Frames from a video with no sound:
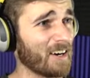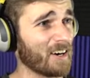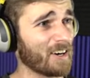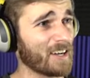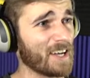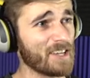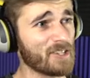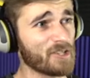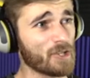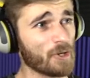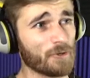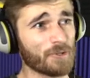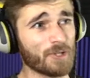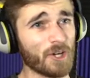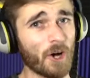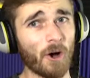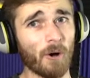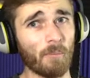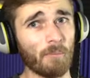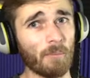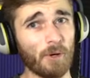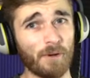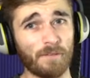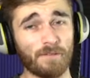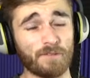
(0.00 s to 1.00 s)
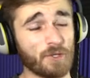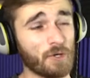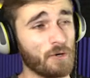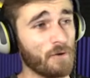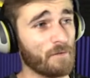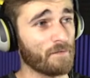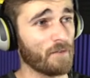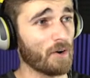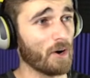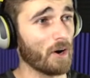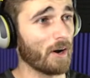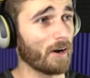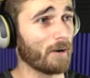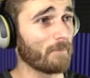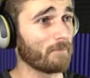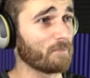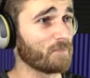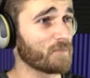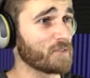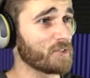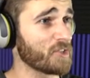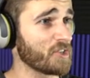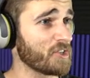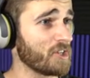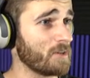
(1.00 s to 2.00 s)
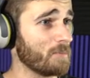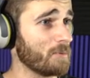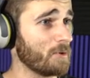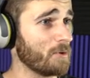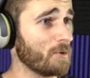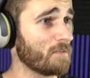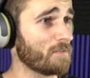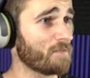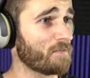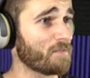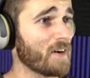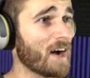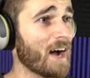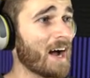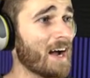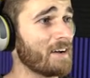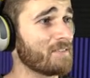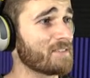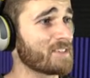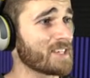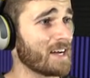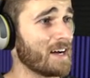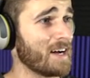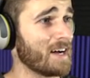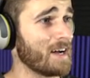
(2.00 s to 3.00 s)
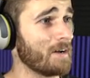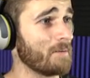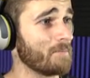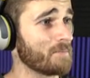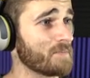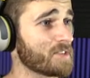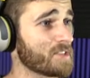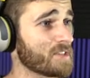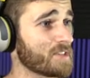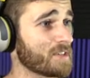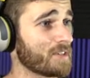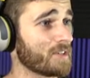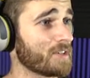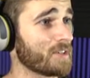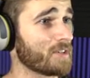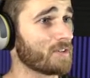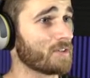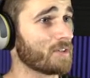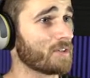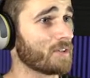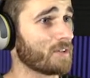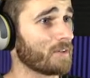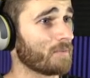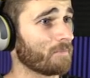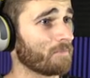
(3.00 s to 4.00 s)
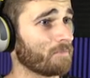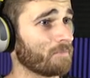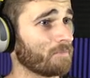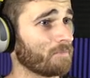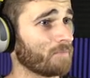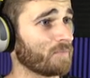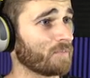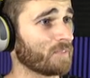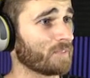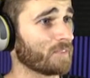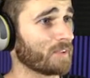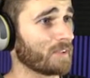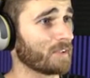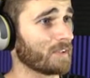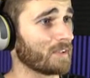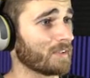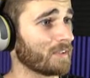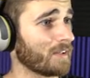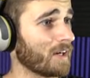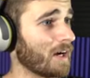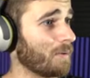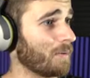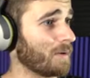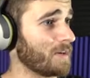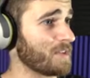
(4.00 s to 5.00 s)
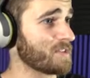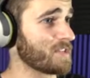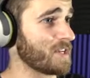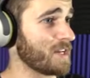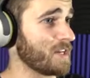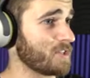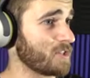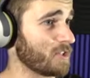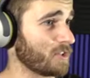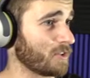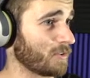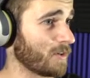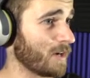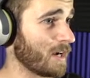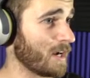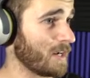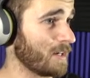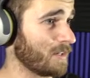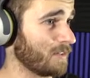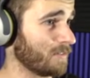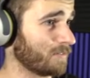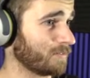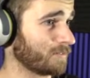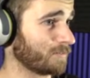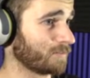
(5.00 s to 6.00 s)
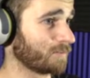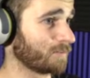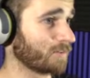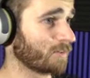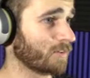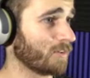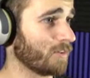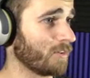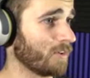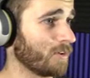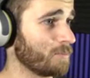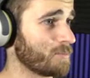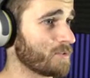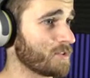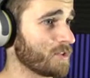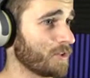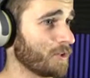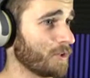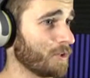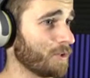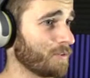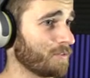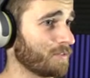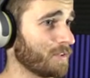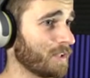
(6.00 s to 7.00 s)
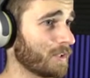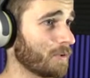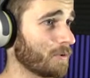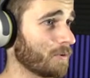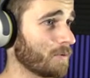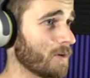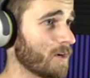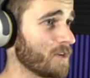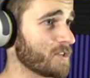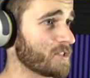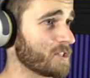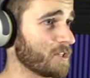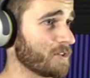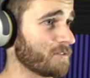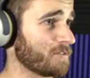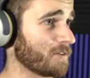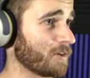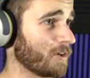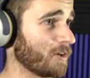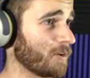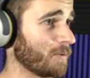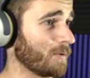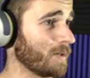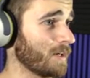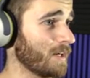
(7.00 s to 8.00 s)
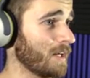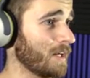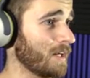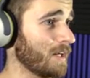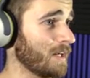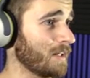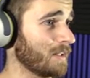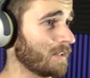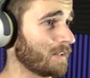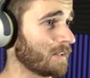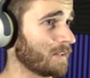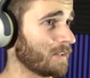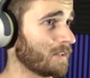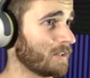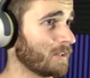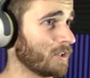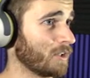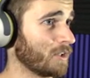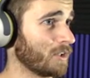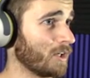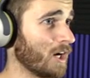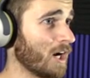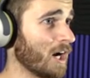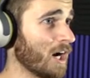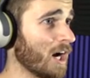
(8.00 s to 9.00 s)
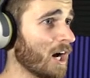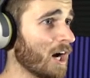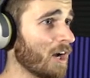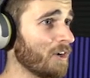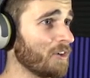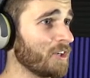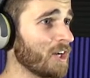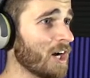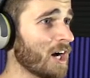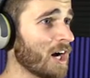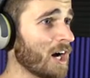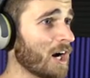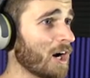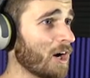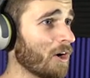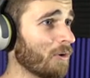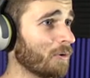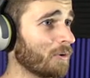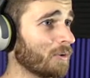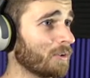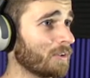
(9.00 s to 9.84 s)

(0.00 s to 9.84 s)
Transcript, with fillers: Okay, so don't move too far. So you move five times. I want to say to the right. Observe, liquid wall still far away. Oh no!